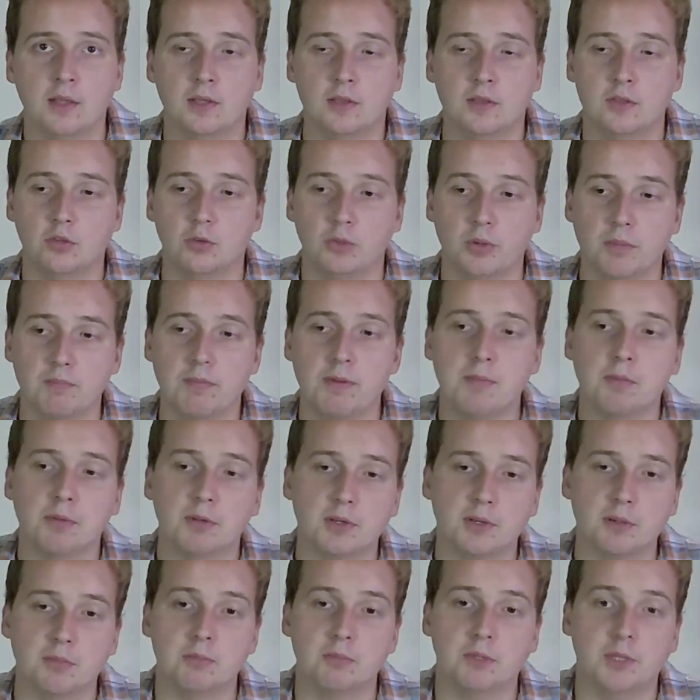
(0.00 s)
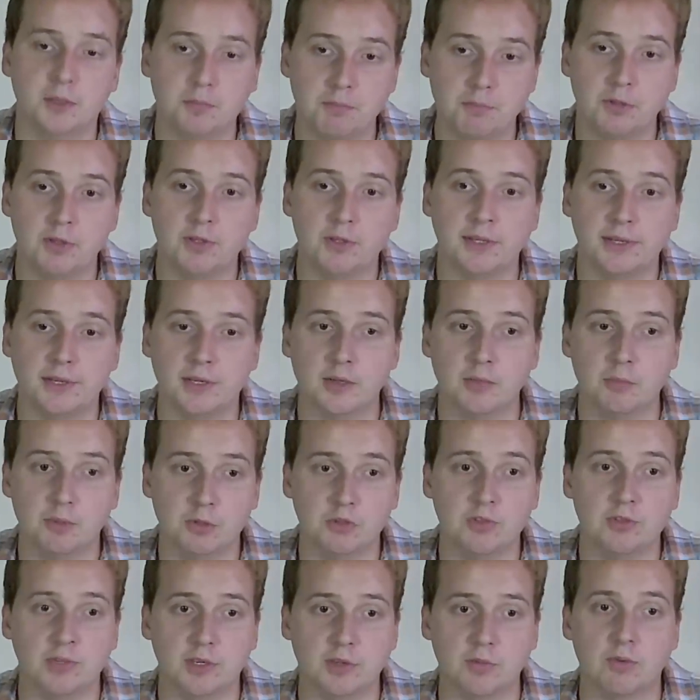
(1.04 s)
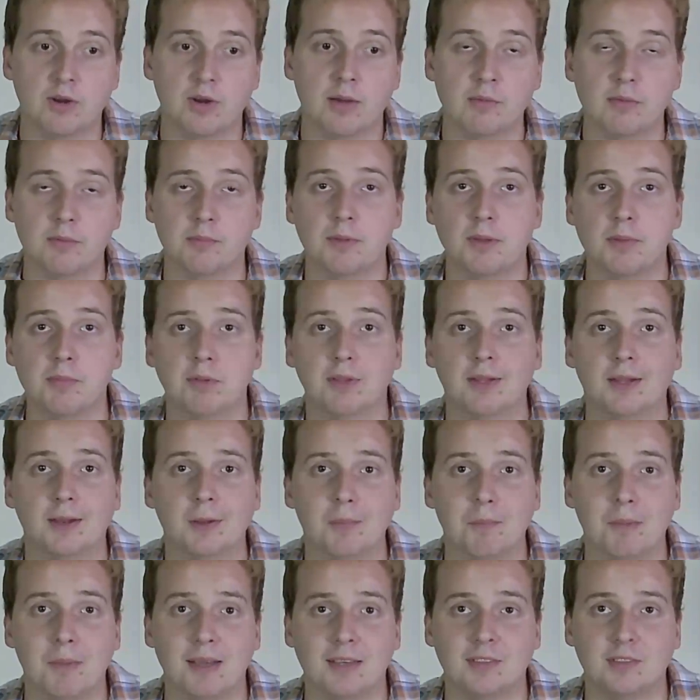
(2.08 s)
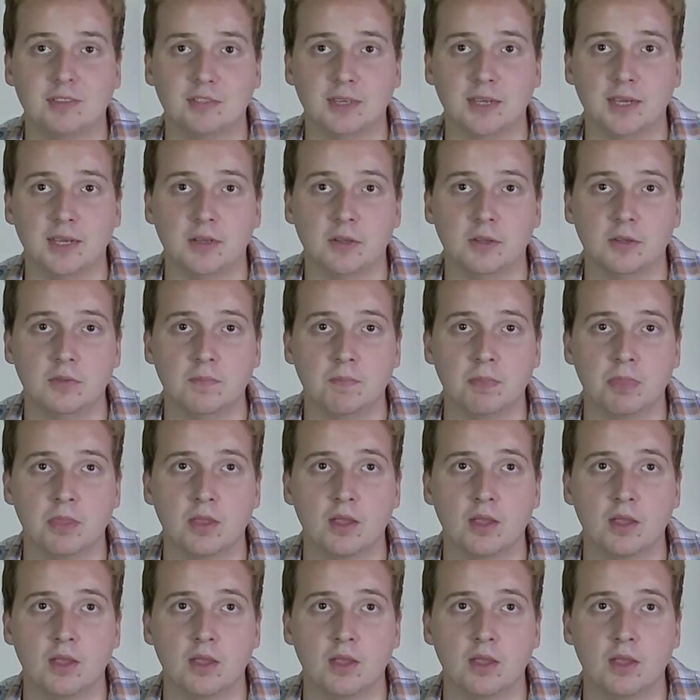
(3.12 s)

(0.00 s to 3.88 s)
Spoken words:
So when people are manipulating, abusing, and robbing people on a mass scale,